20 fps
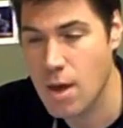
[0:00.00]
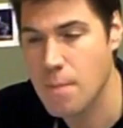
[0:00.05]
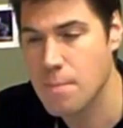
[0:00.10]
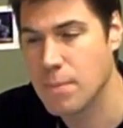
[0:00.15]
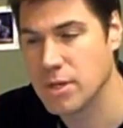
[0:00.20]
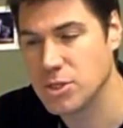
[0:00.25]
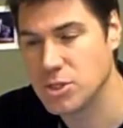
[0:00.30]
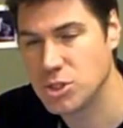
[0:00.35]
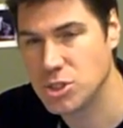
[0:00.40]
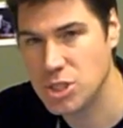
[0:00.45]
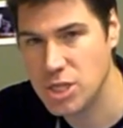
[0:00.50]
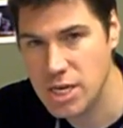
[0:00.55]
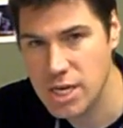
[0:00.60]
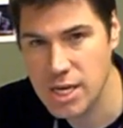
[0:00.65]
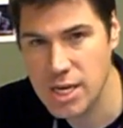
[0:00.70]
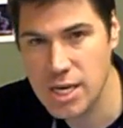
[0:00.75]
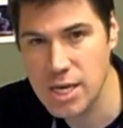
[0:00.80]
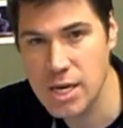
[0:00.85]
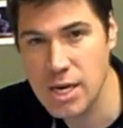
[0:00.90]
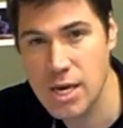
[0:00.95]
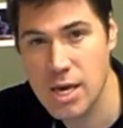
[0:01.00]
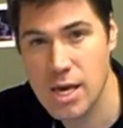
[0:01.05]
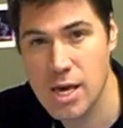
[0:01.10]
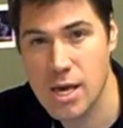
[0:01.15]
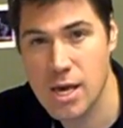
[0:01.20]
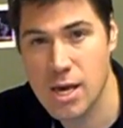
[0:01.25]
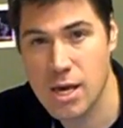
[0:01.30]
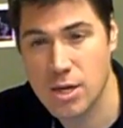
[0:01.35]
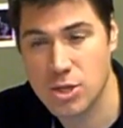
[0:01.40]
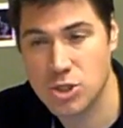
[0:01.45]
but she
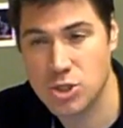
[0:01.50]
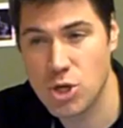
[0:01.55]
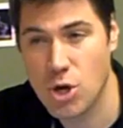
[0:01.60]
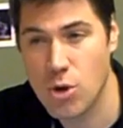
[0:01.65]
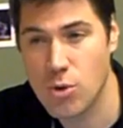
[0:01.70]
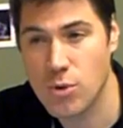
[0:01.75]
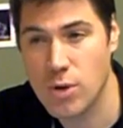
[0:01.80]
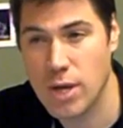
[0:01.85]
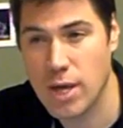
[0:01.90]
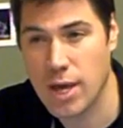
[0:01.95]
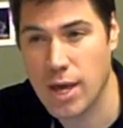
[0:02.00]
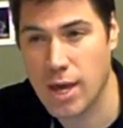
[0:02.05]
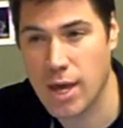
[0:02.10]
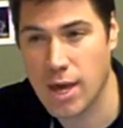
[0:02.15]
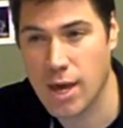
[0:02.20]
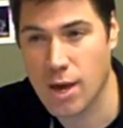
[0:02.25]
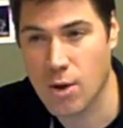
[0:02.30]
showed a,